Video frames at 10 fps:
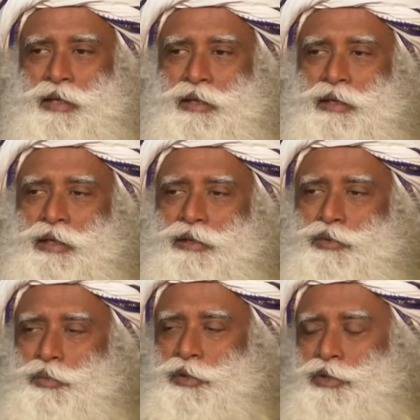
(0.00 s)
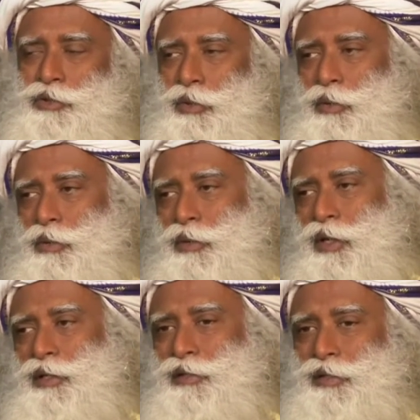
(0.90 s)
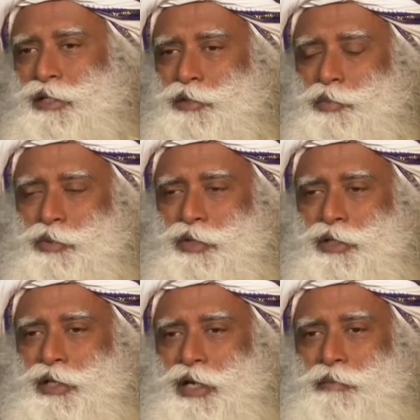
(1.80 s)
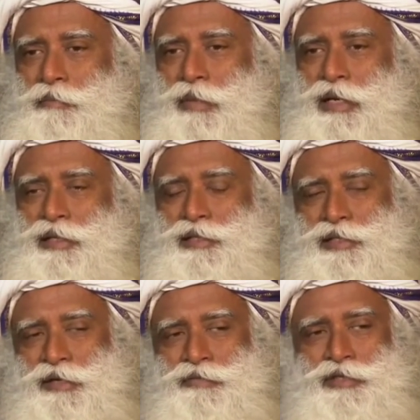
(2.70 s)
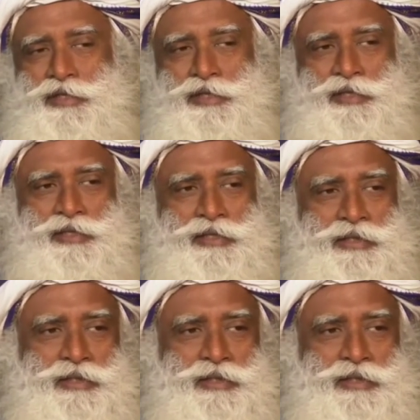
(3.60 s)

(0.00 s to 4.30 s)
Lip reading: need to be stored and transported at minus 70 degrees